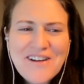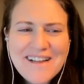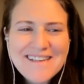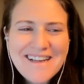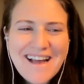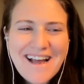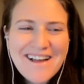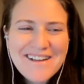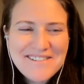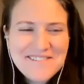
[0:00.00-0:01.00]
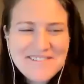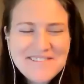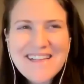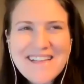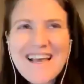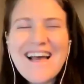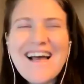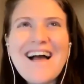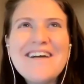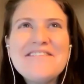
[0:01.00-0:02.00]
one. I
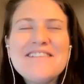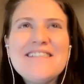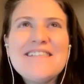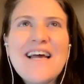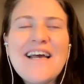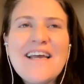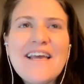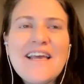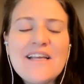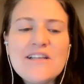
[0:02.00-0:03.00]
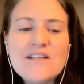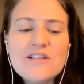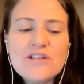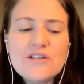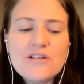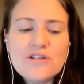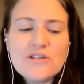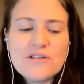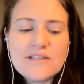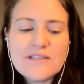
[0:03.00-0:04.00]
would say
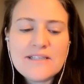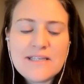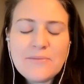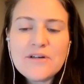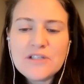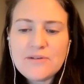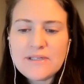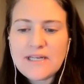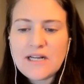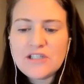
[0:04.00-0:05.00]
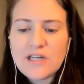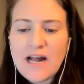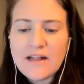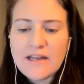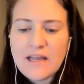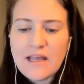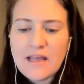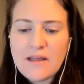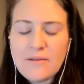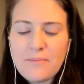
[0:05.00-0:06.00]
similar to
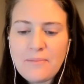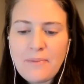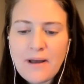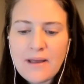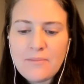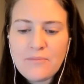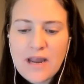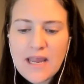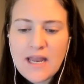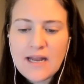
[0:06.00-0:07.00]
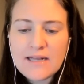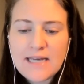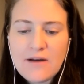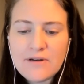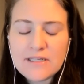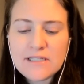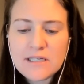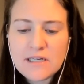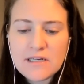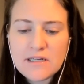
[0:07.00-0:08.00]
intentionality, but breaking it down
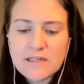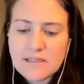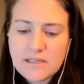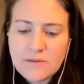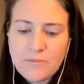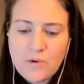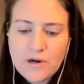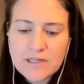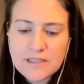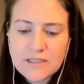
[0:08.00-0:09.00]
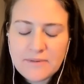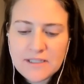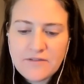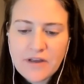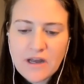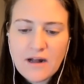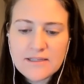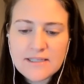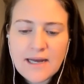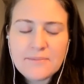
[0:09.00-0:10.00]
into more specific
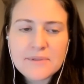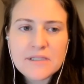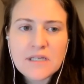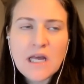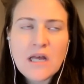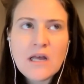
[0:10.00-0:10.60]
concepts.